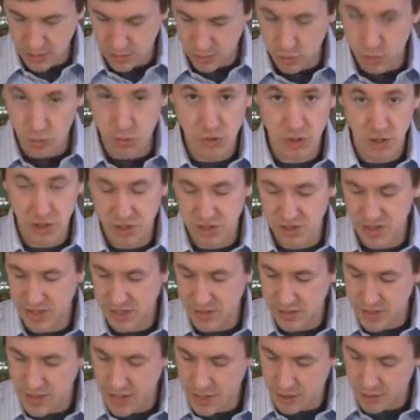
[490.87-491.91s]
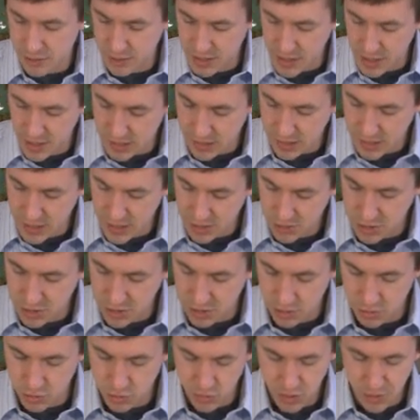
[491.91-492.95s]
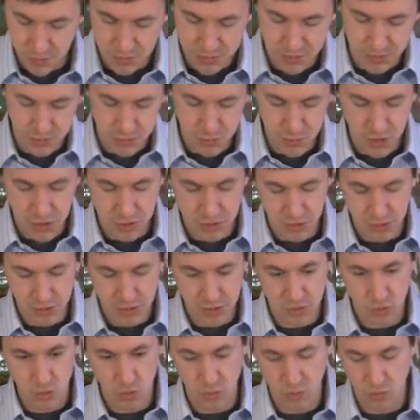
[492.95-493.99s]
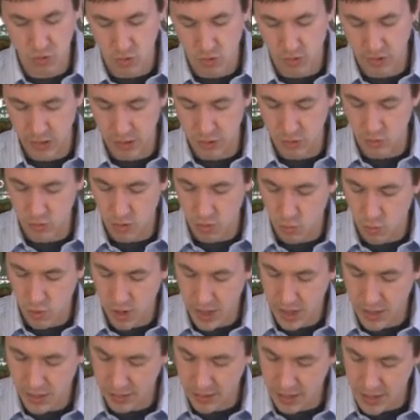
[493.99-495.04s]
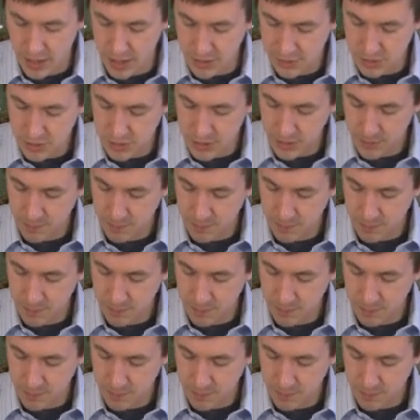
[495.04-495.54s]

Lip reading: use our tea towel to kind of catch any drips, especially since we're pouring into a wine glass.